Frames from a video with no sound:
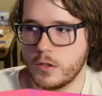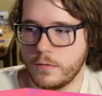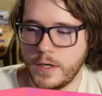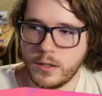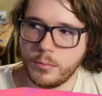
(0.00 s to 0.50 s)
So
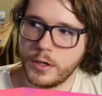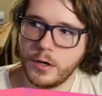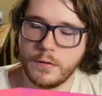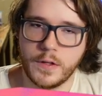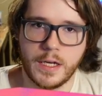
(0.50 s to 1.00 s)
Final
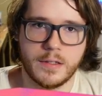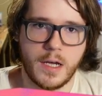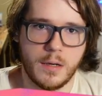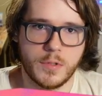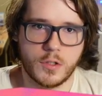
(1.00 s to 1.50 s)
Bringer of the End
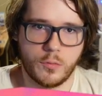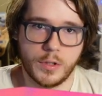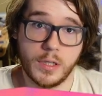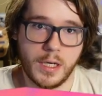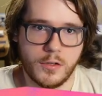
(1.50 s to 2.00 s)
Times is a
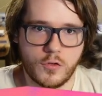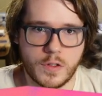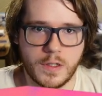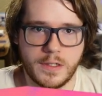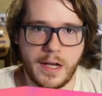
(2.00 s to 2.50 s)
really
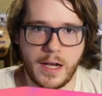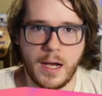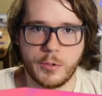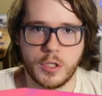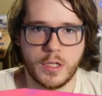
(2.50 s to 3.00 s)
interesting tech
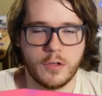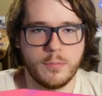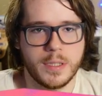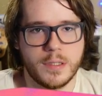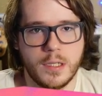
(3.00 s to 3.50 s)
option that you've
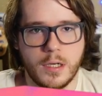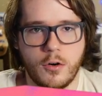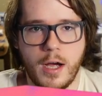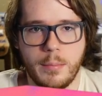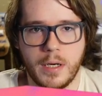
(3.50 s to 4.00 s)
been seeing
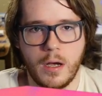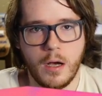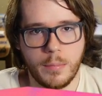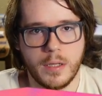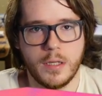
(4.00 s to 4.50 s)
cropping
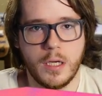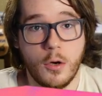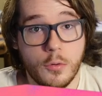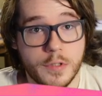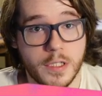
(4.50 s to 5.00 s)
up in the
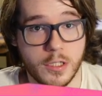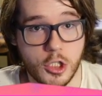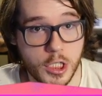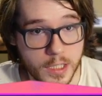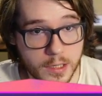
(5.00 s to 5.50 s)

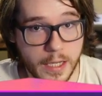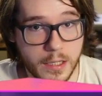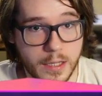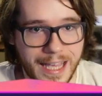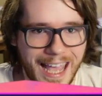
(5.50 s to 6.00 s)
OCG
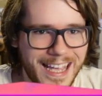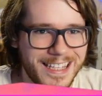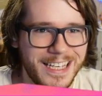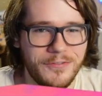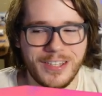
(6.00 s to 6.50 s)
lately,
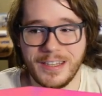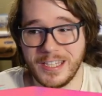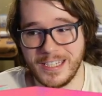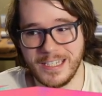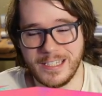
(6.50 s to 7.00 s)
and even in the
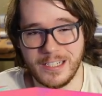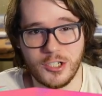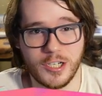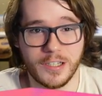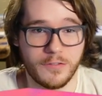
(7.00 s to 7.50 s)

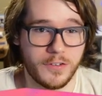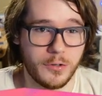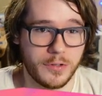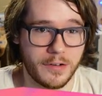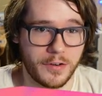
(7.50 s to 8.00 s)
TCG in a
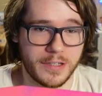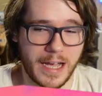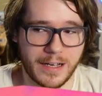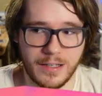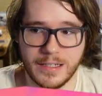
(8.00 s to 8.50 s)
few different
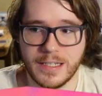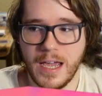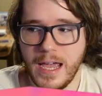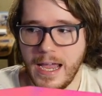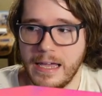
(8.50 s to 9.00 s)
deck lists,
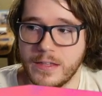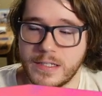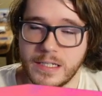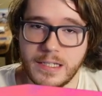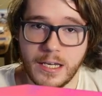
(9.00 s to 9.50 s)
and
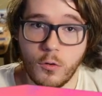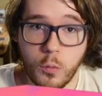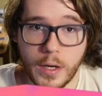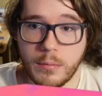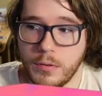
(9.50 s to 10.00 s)
this is a
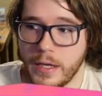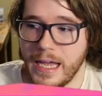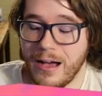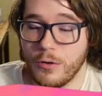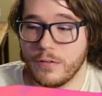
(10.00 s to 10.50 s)
quick play
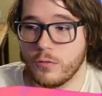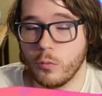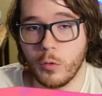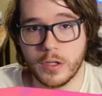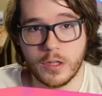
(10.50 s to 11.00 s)
out of
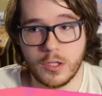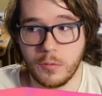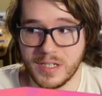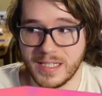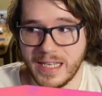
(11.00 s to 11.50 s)
one of the
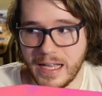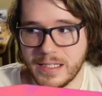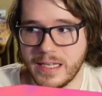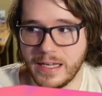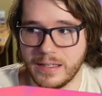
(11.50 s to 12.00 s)
newest
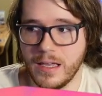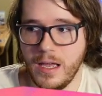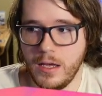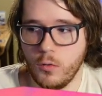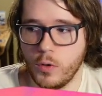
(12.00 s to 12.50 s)
sets, and
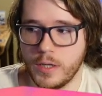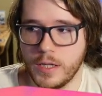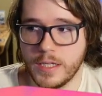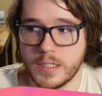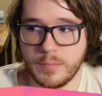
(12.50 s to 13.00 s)
what
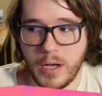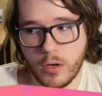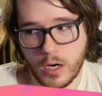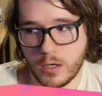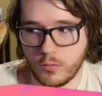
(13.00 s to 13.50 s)
this spell
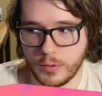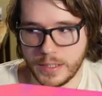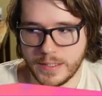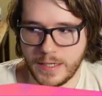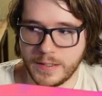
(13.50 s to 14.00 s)
card
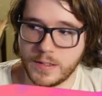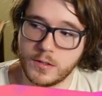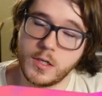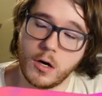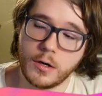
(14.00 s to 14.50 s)
reads as
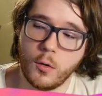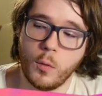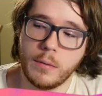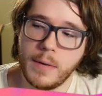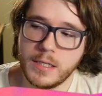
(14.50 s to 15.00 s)
is target
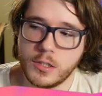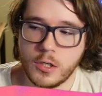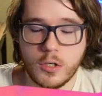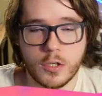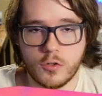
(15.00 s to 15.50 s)
one monster
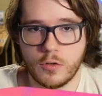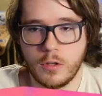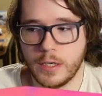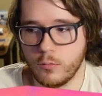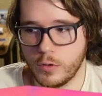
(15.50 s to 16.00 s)
you
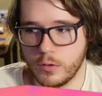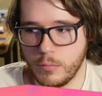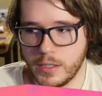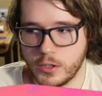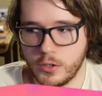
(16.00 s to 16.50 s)
control and
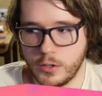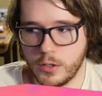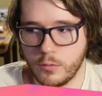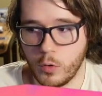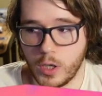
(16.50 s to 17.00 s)

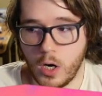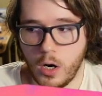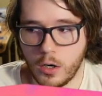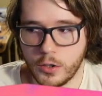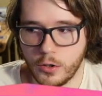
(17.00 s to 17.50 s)
one
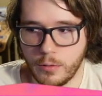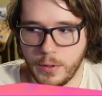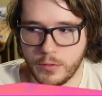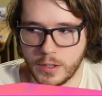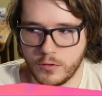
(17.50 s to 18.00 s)
card your
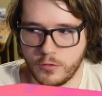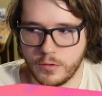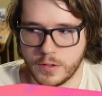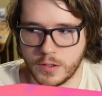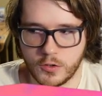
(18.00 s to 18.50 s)
opponent
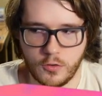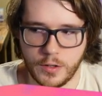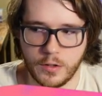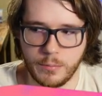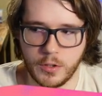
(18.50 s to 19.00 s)
controls, destroy
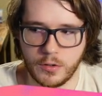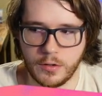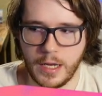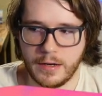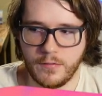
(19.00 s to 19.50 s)
them. You can
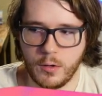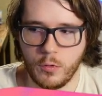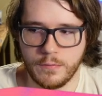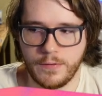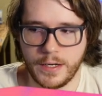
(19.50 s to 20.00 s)
only activate
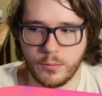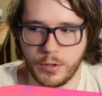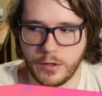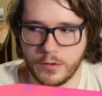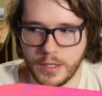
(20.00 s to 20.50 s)
one Final
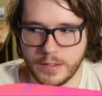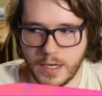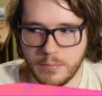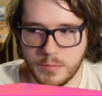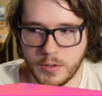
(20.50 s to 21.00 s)
Bringer of the End
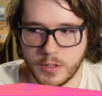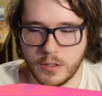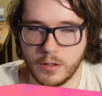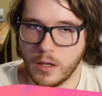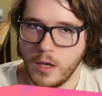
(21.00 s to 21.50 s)
Times per
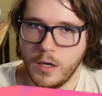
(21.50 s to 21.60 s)
turn.